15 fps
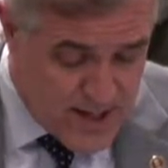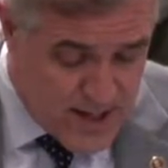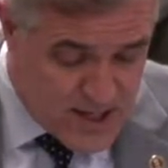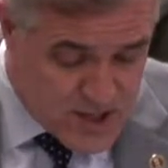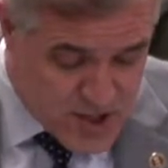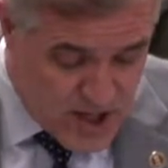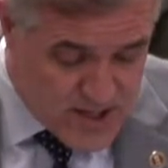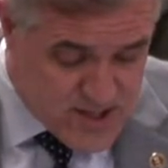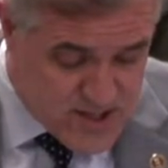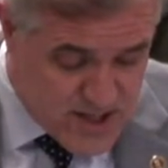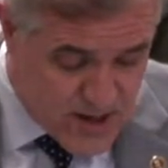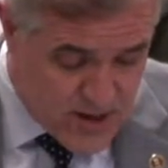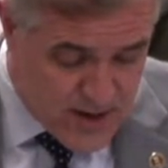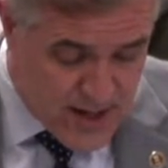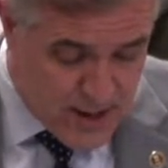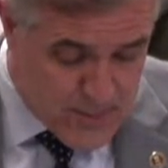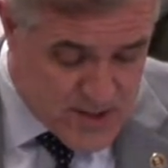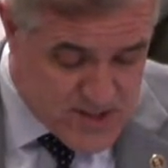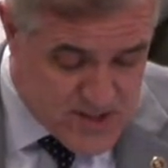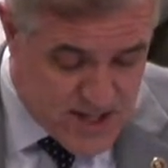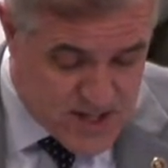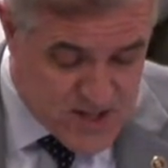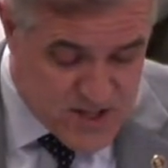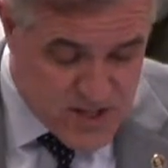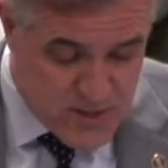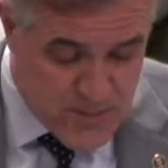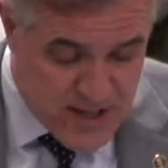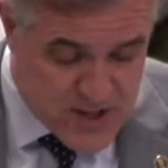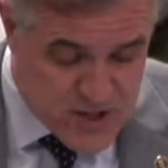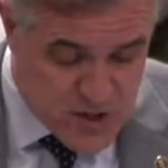in adjusting our compensation
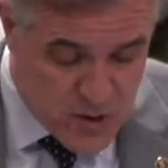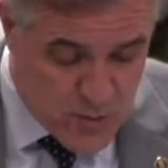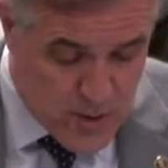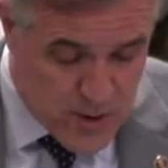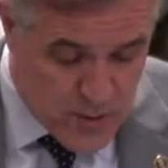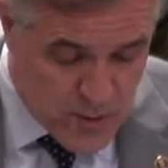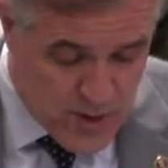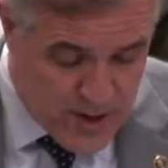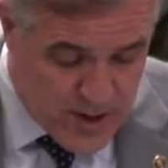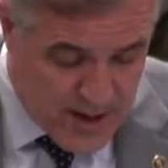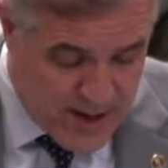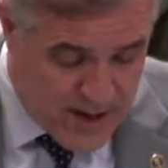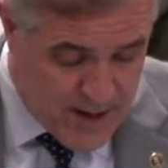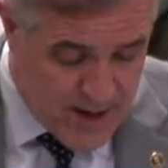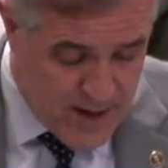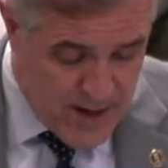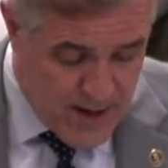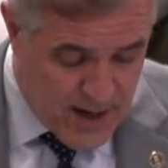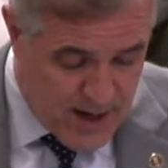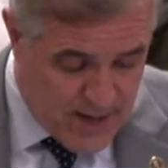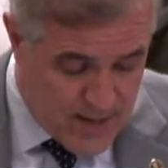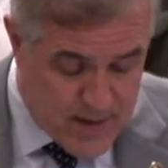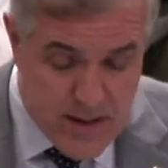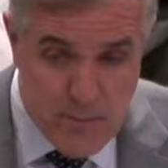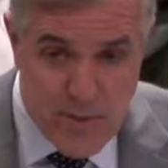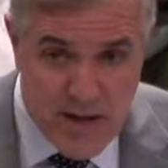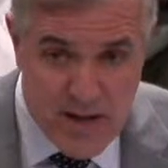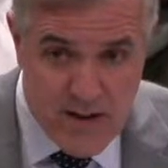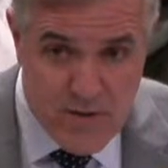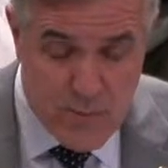to make sure we were in a highly
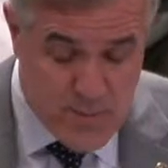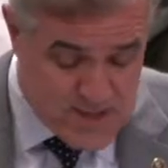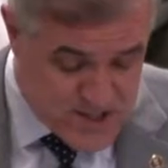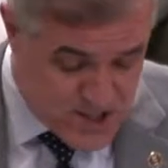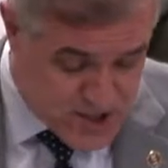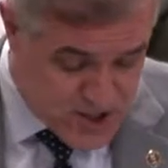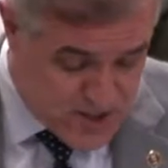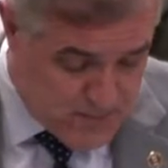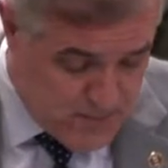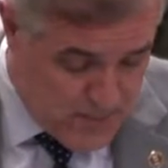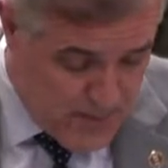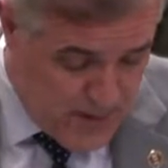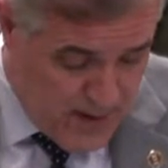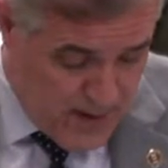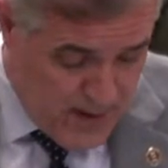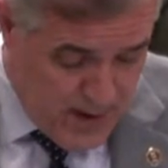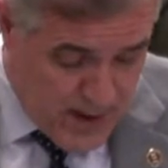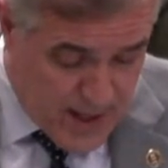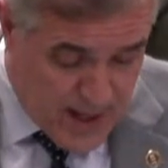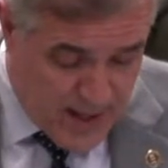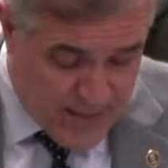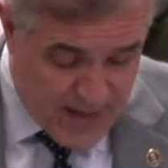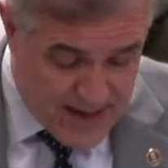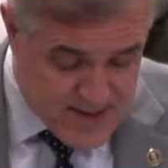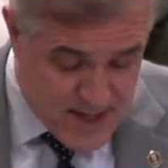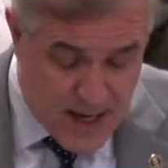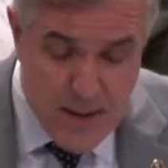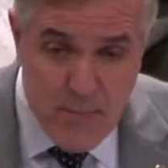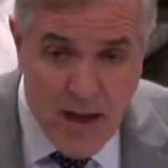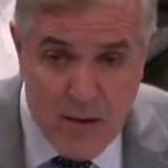competitive position. And at that
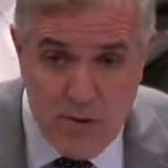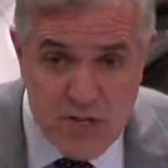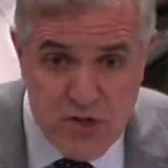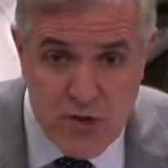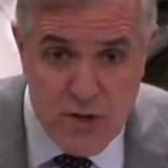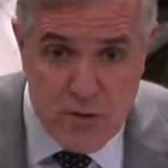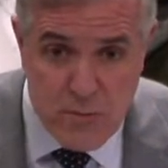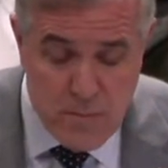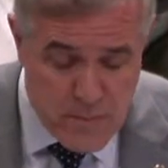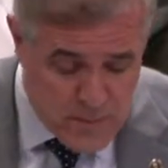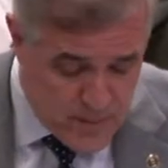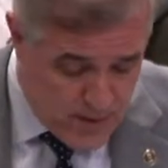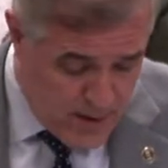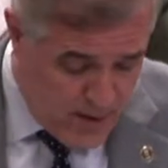time, that was true.